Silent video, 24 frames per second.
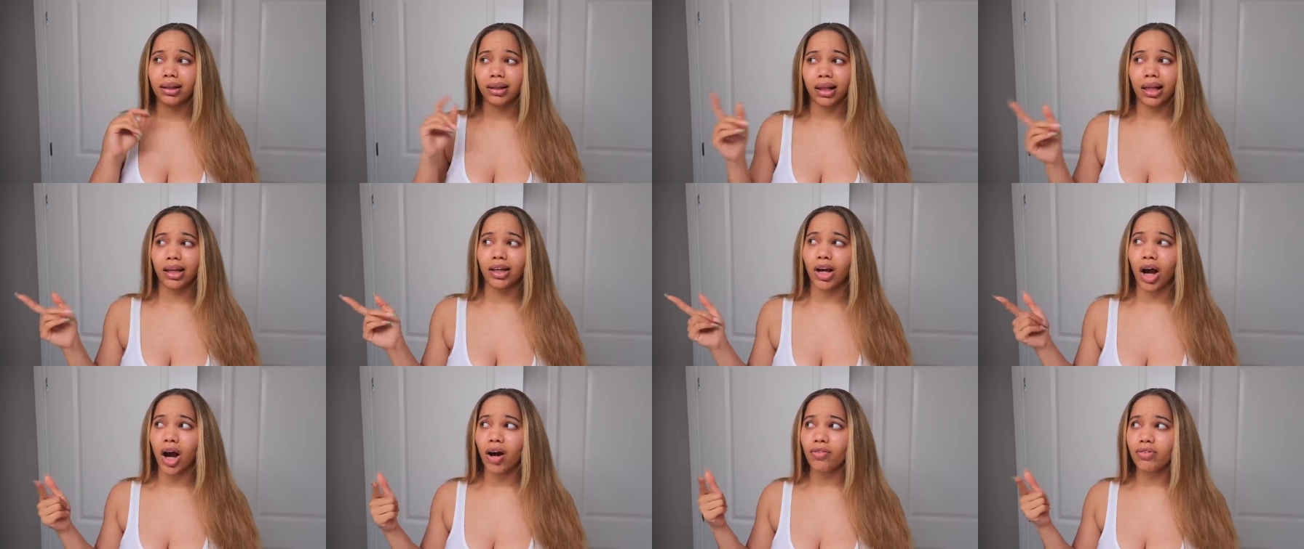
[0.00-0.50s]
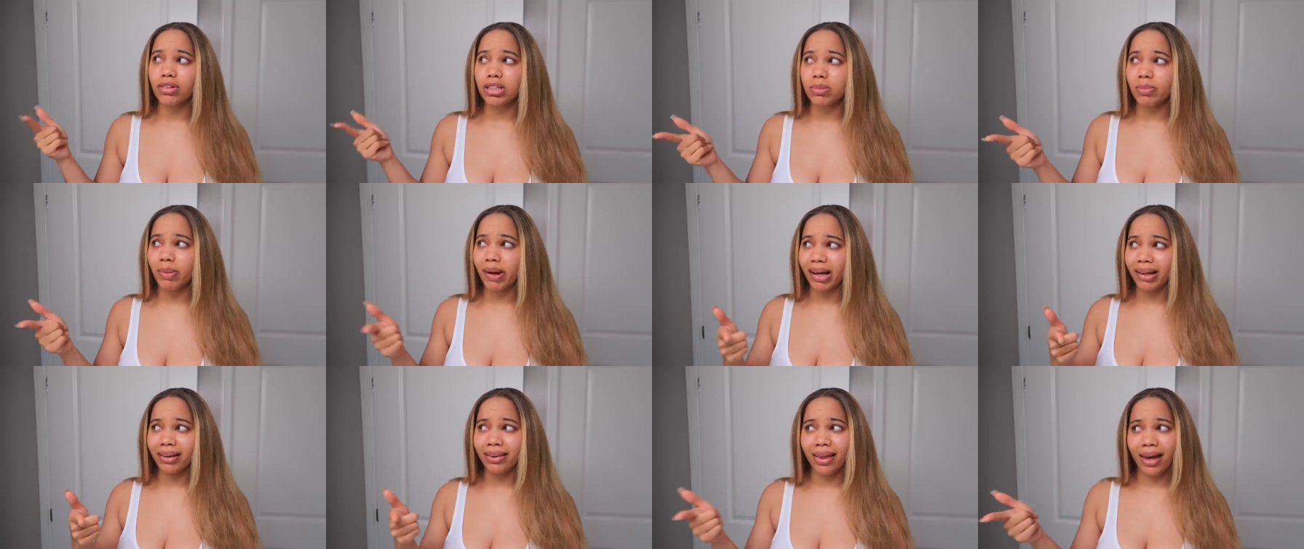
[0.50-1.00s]
Like y'all
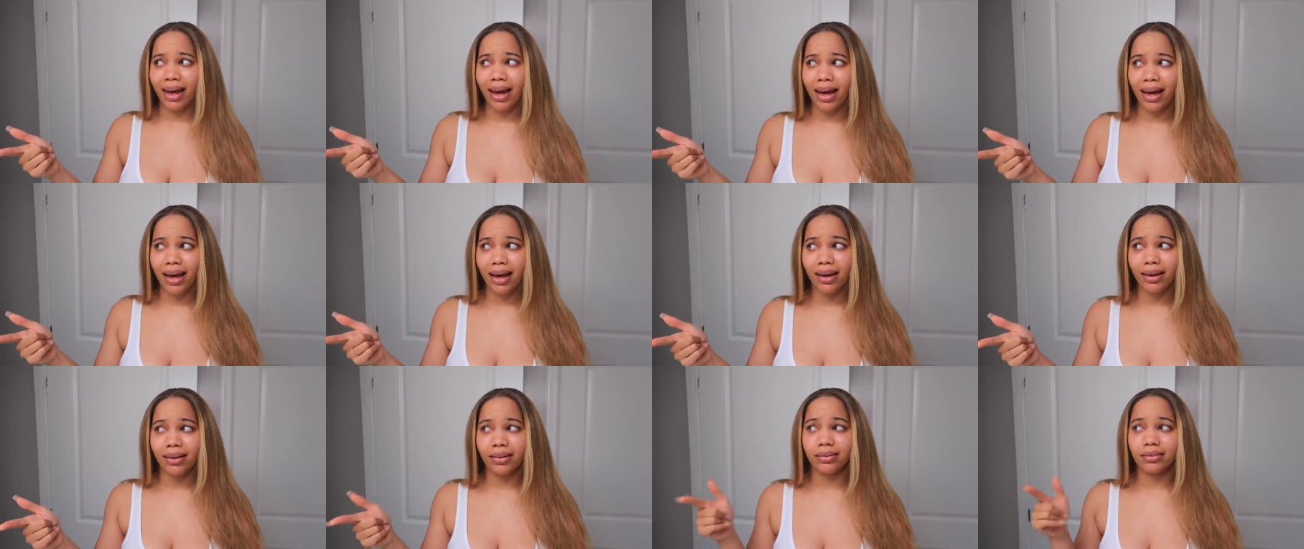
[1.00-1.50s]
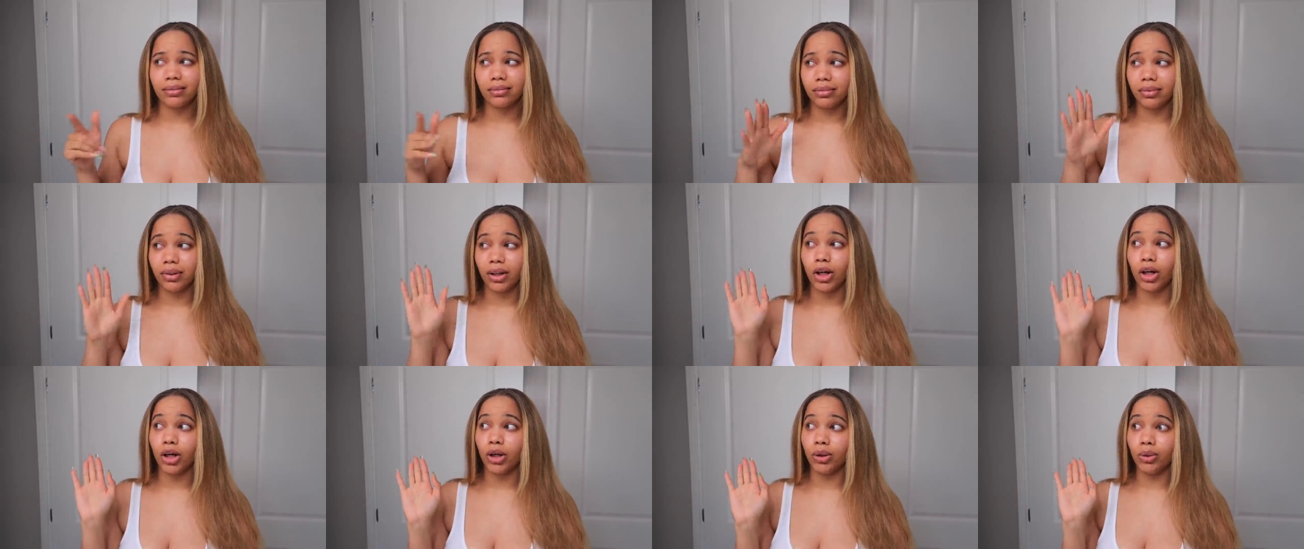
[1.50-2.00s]
respect that.
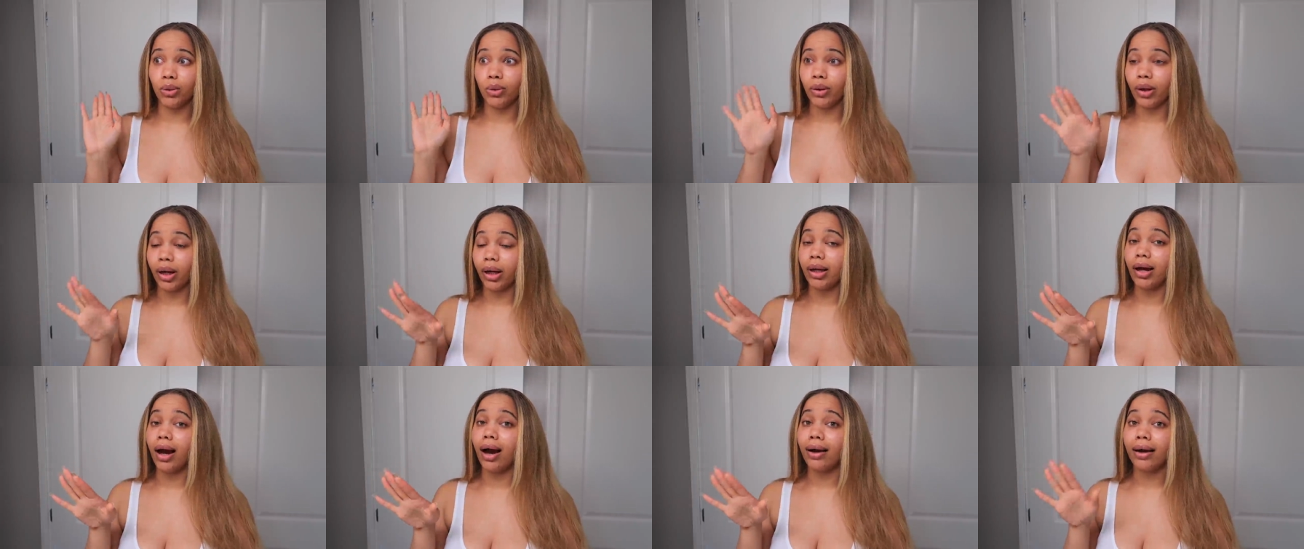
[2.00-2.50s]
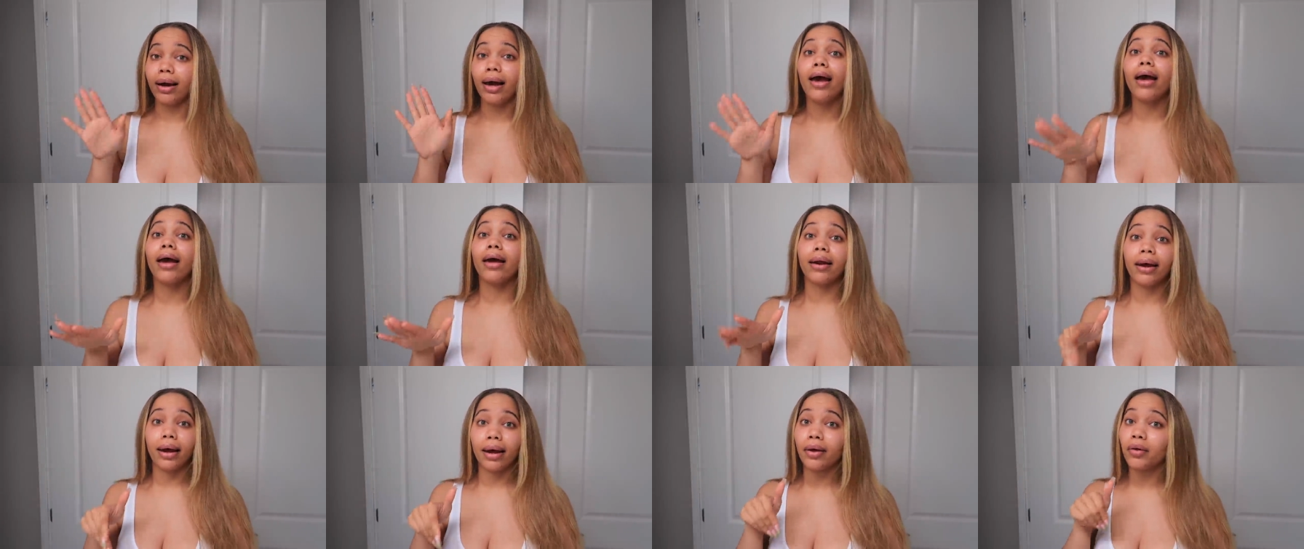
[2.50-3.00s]
Oh, okay, y'all can
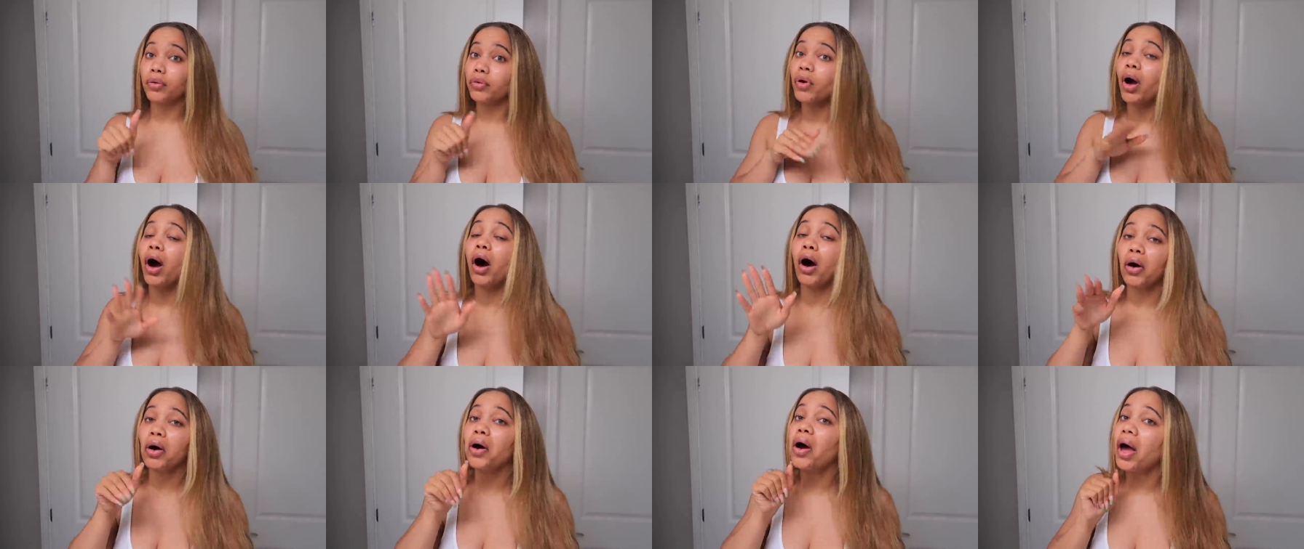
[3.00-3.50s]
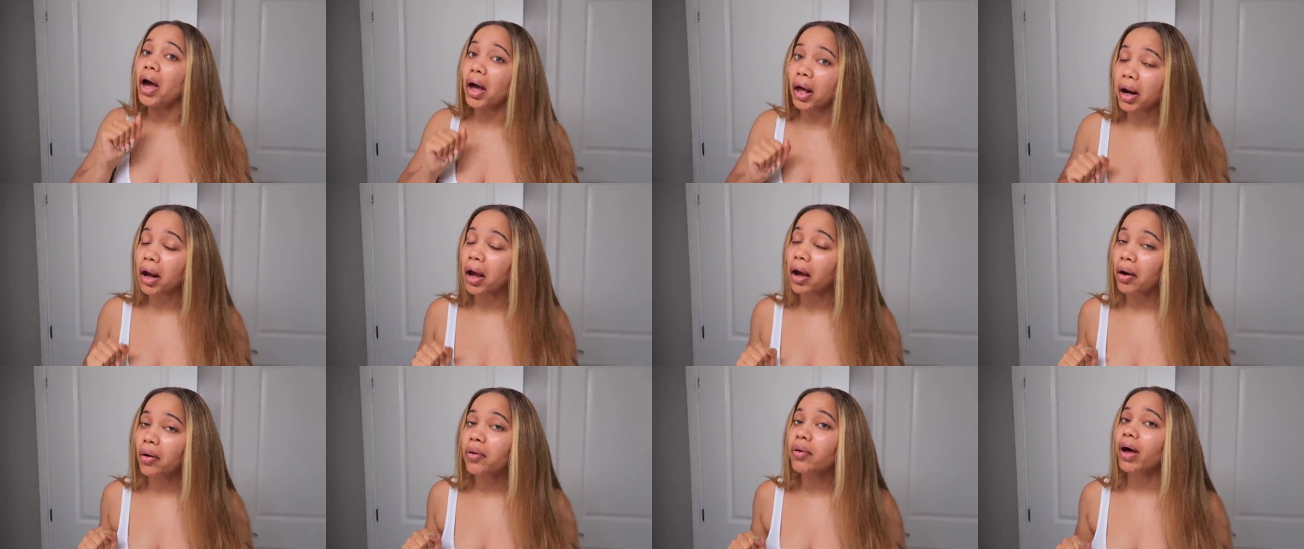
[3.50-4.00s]
have that. Y'all can have
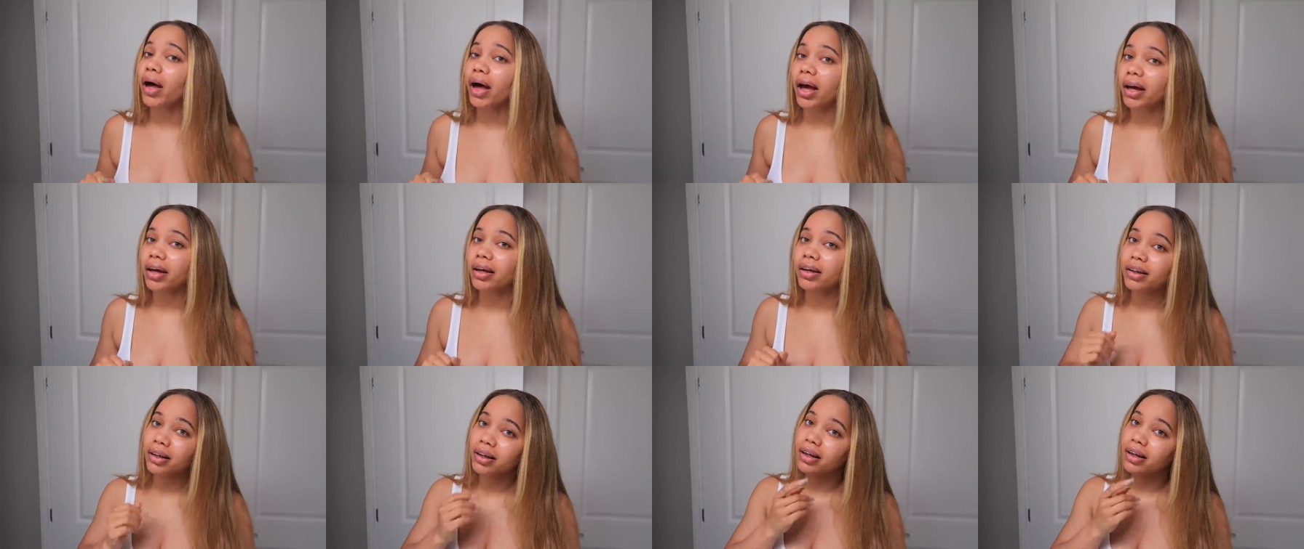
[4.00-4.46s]
that, okay.